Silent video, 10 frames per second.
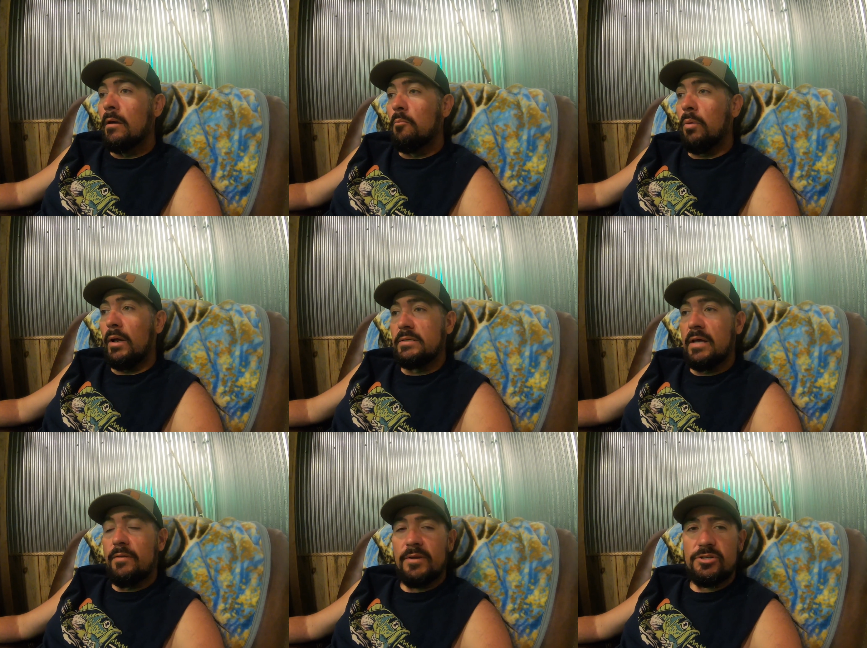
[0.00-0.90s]
But
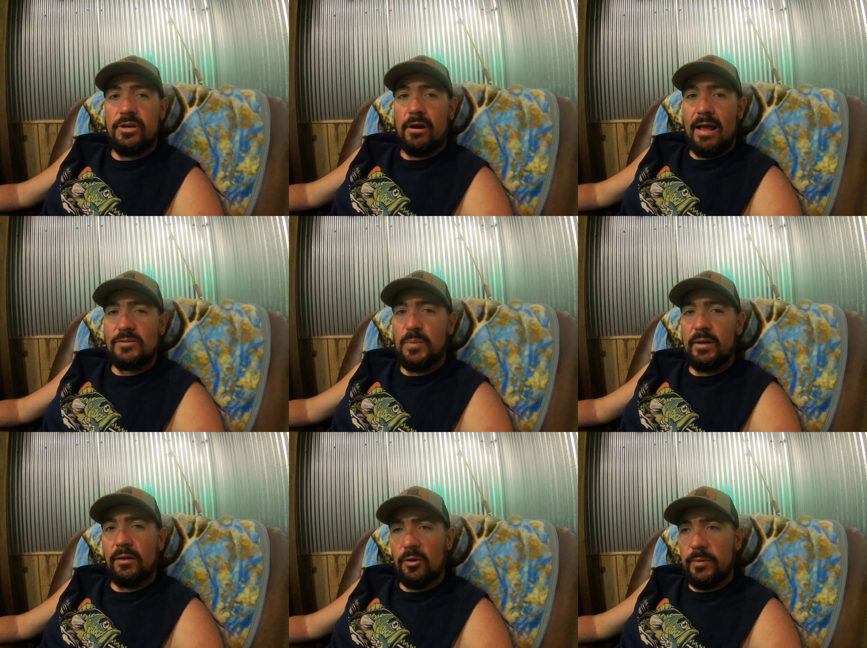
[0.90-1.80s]
this year I spent
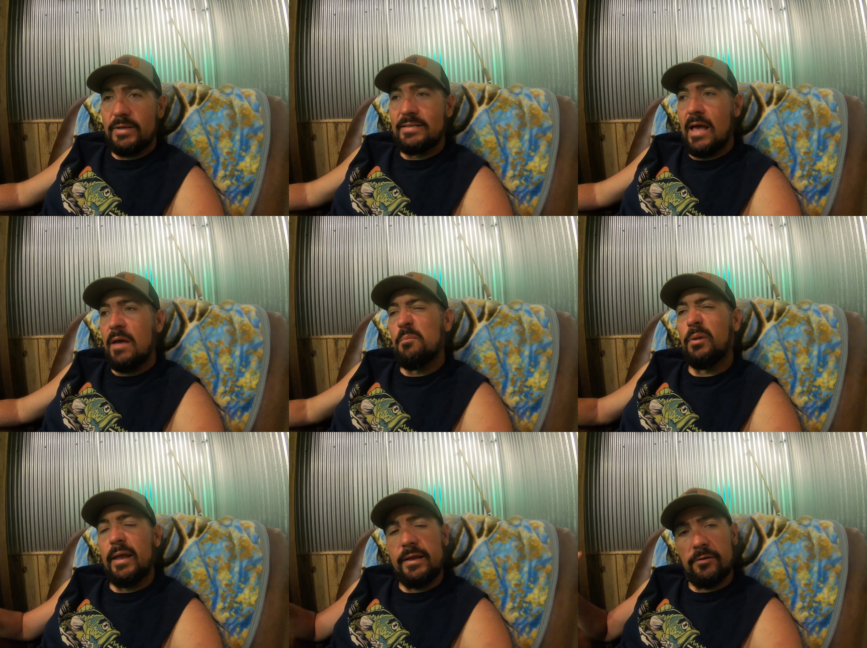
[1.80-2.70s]
a little bit of time
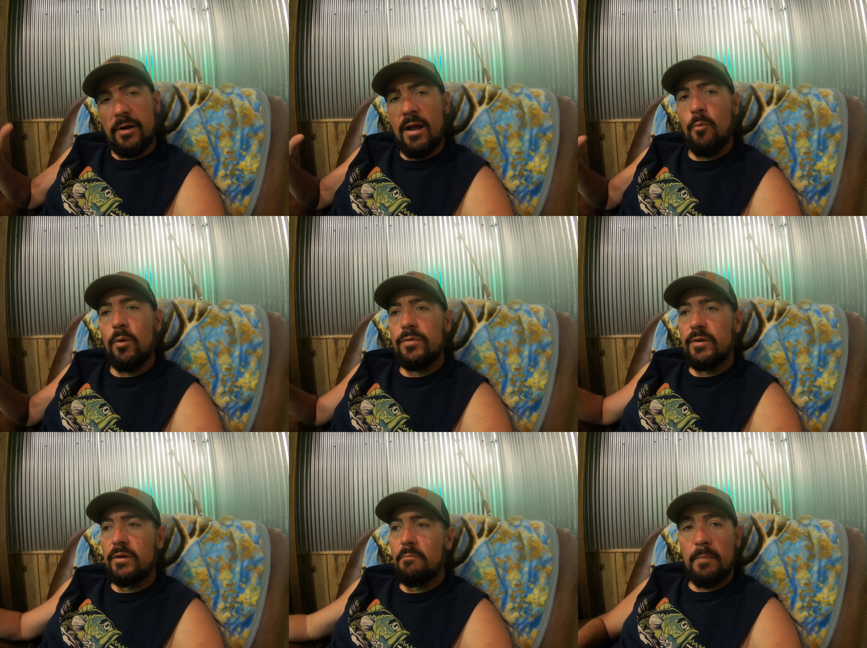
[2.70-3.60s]
playing around with
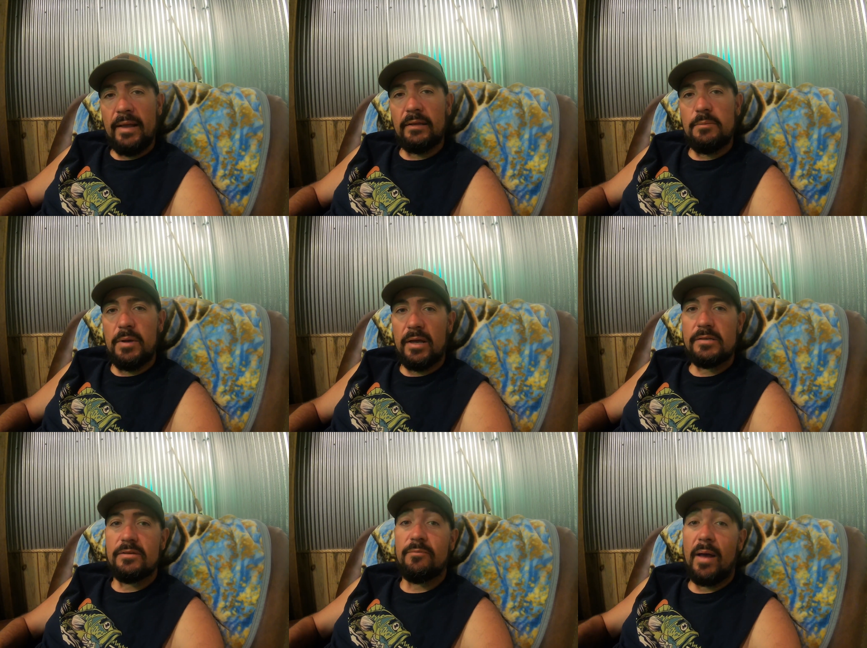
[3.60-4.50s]
it, mainly
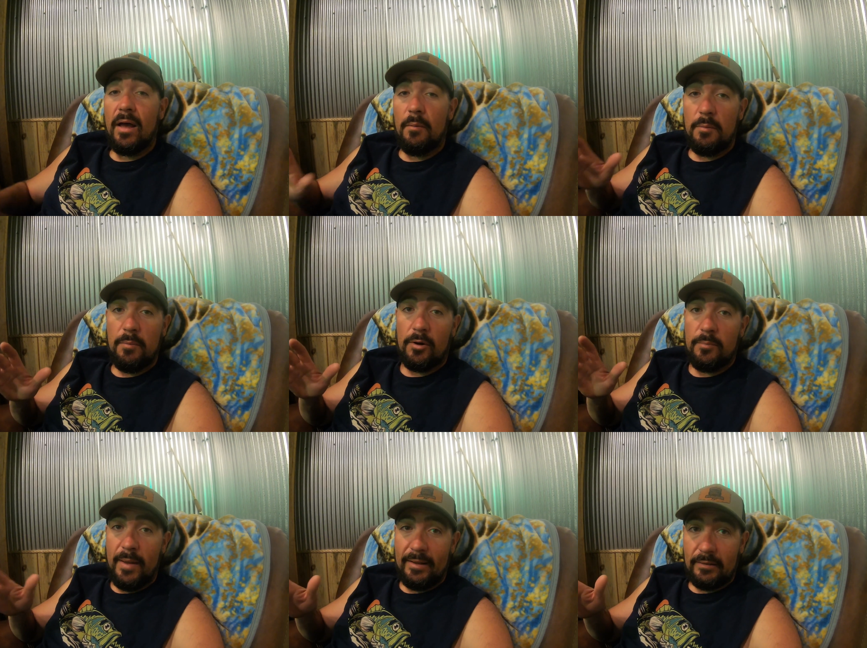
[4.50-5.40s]
because of my Humminbird
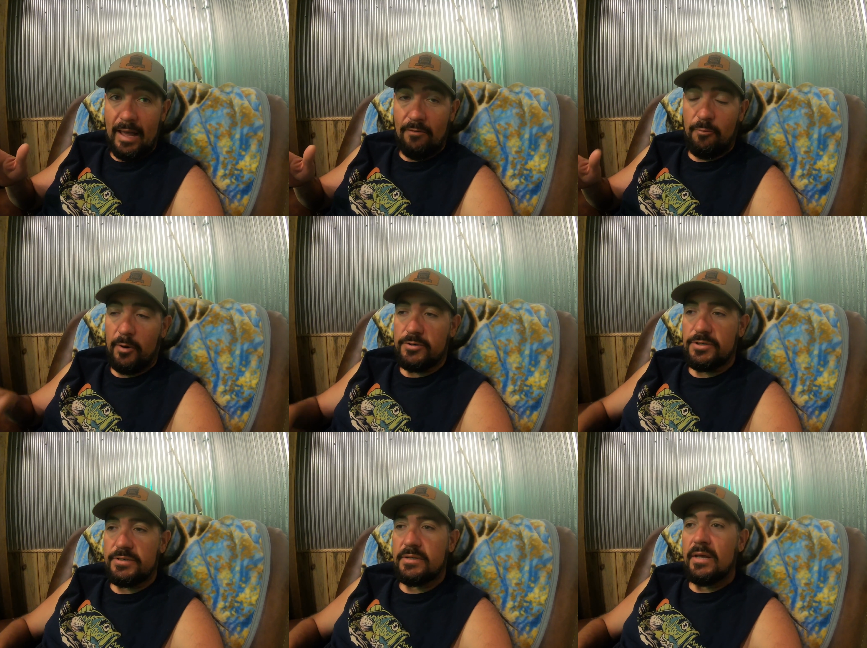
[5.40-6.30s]
Mega Live
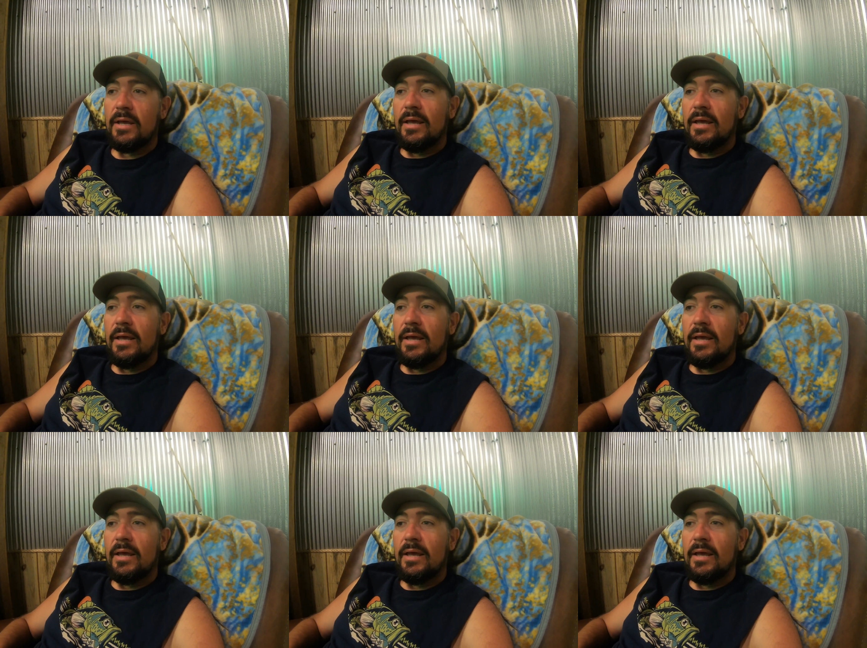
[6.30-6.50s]
purchase,